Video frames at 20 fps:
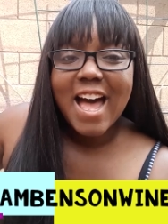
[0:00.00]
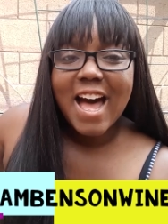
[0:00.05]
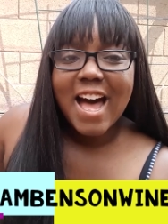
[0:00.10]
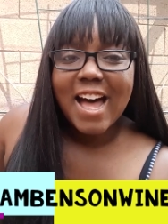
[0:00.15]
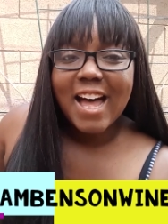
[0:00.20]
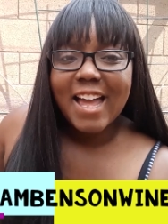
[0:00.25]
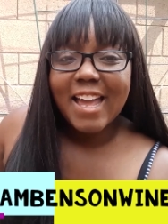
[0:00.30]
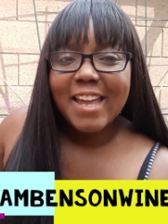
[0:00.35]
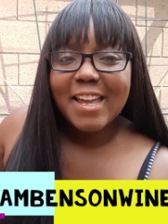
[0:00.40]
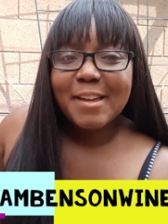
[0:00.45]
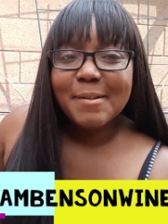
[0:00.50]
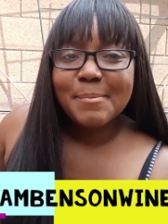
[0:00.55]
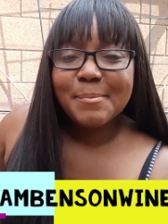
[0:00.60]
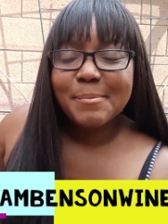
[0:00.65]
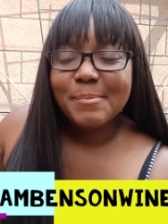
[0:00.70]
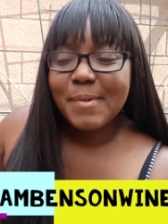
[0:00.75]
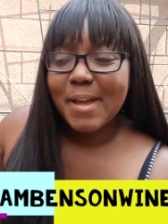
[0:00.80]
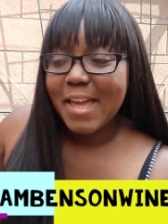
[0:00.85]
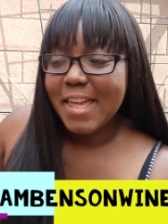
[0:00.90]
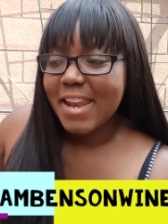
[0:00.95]
I
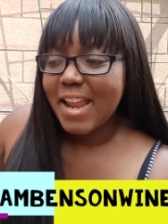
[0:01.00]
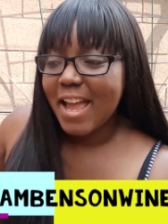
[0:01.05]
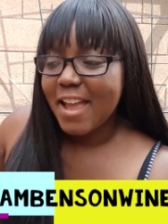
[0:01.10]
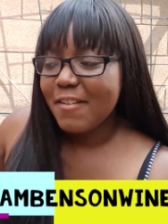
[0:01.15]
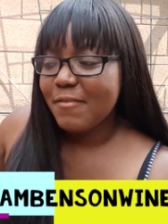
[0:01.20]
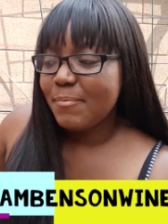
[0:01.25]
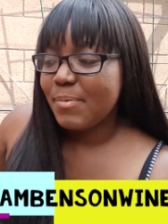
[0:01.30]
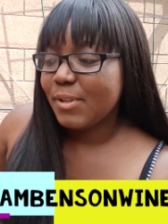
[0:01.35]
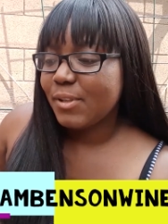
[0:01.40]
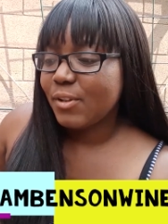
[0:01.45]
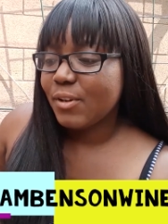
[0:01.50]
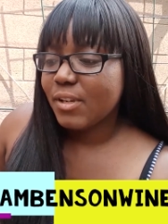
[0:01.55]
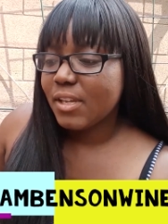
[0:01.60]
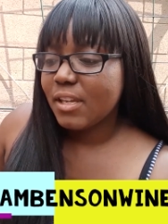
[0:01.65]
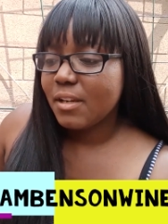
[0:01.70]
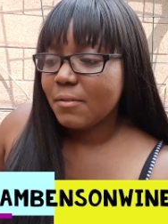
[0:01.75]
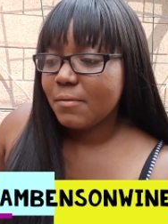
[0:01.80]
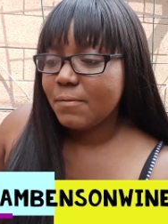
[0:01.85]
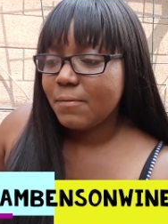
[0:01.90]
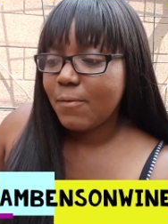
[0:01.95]
have been
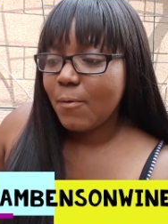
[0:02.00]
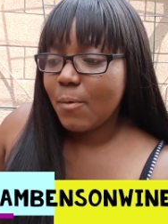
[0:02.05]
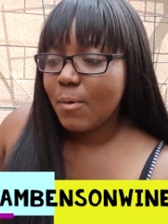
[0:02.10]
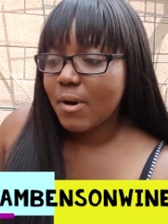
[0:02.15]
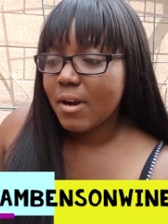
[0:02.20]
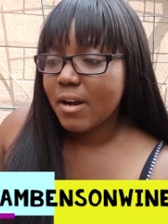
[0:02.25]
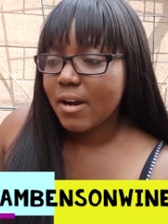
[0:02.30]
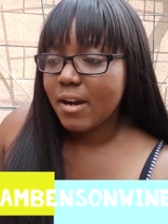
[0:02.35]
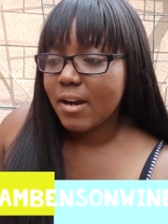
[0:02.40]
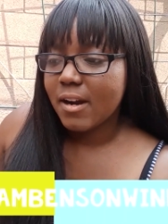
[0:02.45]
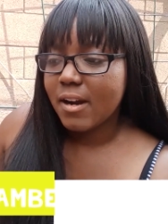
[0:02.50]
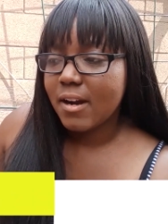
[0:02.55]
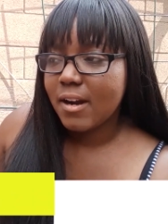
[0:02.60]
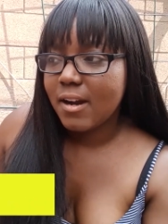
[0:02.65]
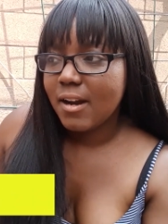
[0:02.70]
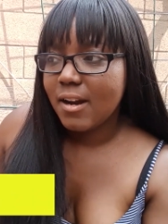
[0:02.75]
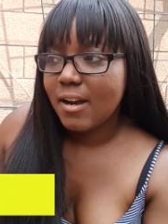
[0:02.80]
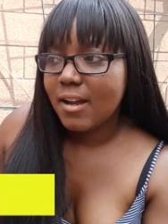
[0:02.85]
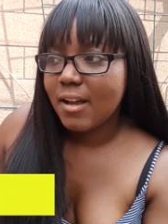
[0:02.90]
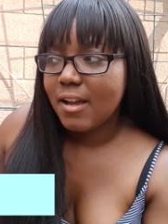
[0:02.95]
looking for
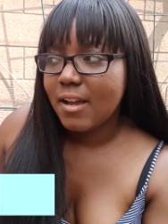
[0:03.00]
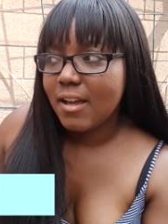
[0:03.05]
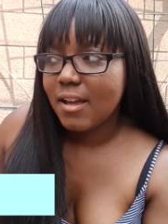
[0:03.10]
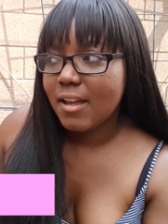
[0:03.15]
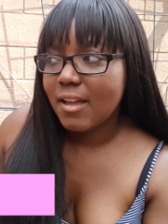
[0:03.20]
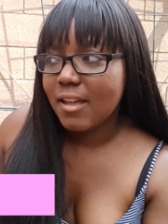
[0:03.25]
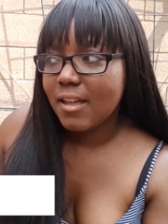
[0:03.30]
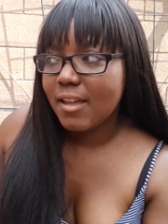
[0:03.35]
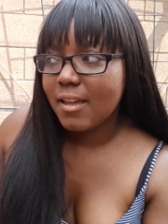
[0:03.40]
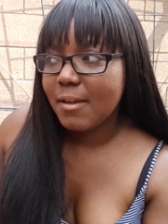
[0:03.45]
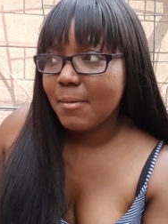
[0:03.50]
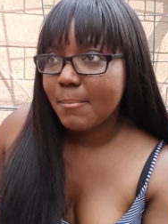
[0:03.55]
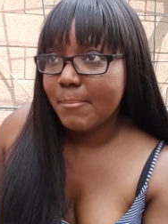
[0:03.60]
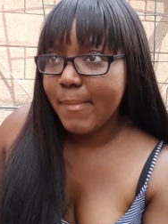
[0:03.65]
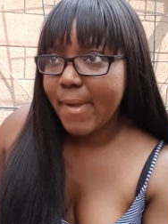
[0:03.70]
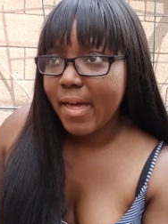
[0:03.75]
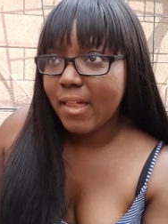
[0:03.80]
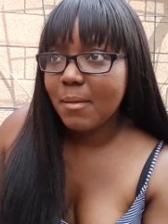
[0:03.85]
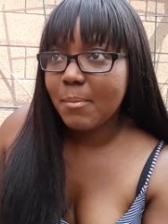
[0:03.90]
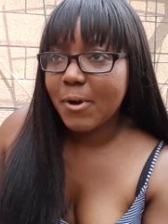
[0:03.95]

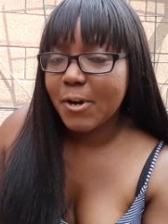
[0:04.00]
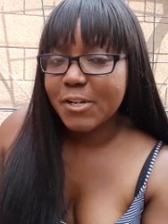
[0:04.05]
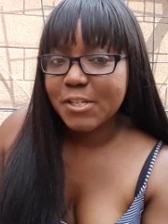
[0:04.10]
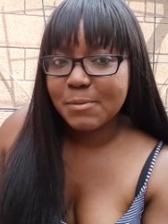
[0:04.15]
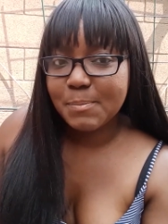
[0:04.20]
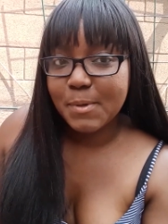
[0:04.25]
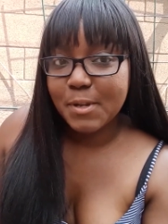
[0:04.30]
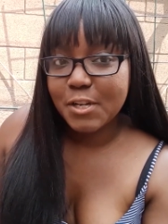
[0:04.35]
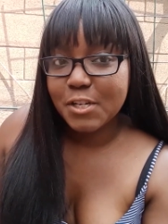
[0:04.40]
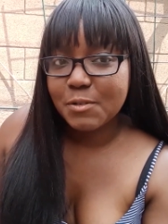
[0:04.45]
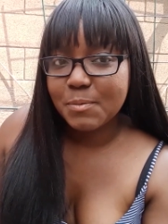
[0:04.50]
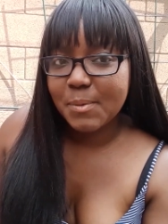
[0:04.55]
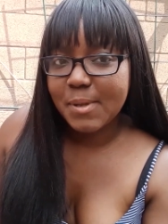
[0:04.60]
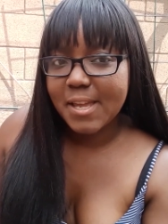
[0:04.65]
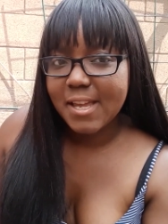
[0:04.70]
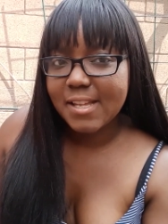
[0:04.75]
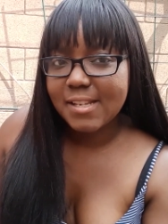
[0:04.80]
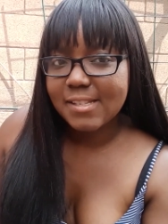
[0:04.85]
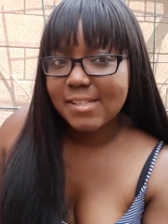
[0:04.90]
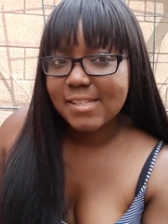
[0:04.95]
Malabar spinach
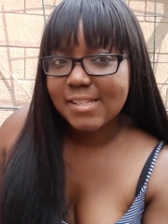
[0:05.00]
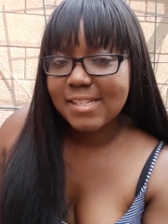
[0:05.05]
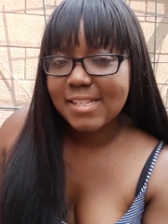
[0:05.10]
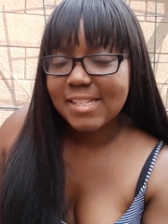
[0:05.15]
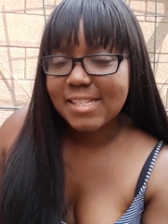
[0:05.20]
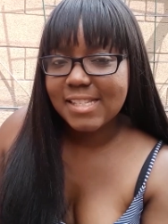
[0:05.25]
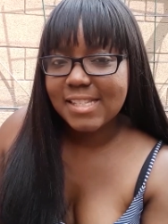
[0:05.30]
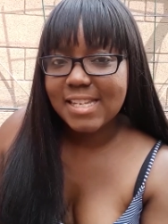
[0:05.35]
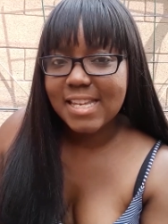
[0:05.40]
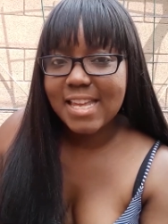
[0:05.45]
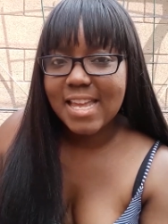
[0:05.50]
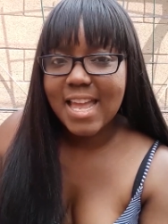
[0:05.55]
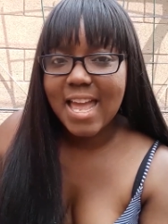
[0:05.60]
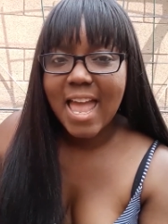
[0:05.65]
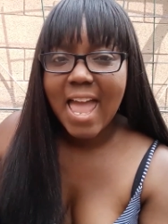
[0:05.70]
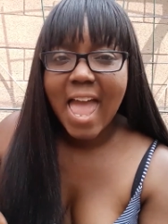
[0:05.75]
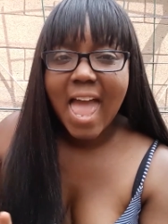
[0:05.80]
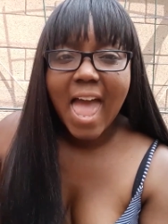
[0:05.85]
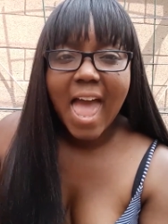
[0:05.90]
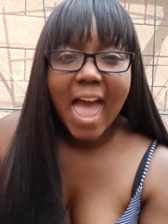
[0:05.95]
plants to see
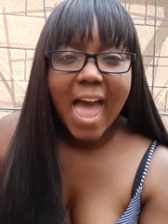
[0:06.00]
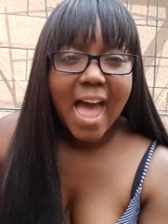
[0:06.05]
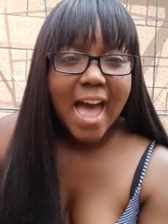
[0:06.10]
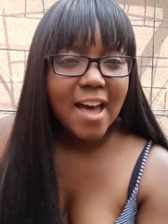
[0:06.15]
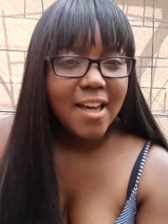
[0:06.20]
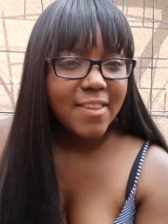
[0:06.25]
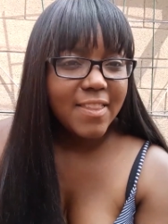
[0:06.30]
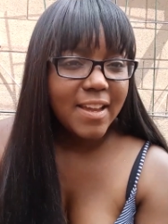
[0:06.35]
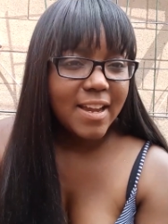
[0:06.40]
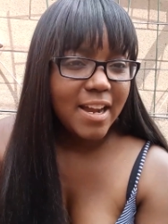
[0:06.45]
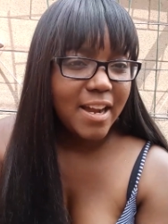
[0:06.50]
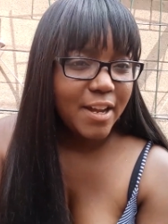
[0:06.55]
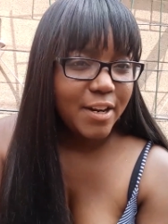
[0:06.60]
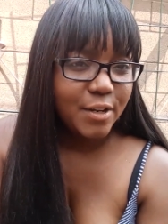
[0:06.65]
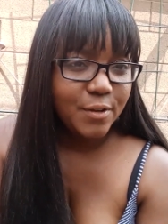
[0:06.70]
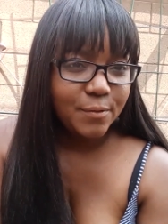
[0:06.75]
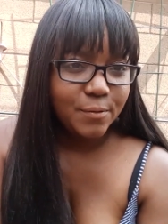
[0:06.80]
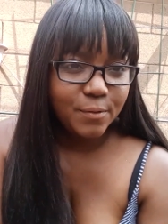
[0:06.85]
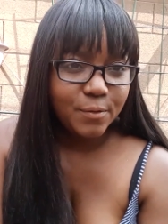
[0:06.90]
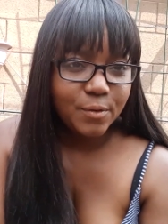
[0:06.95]
how they
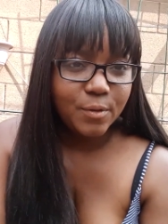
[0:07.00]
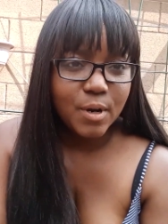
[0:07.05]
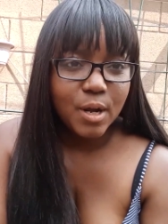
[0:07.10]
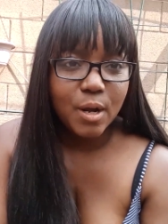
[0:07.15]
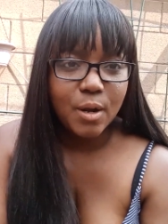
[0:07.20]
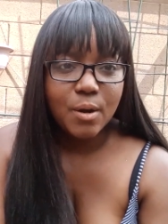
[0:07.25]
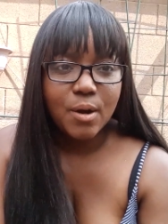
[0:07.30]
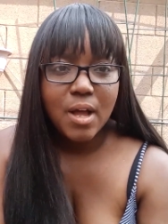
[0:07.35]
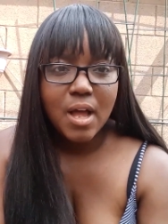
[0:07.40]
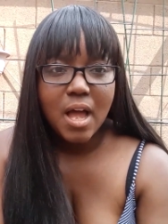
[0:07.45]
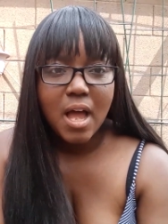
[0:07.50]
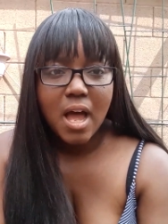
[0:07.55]
kind of grow.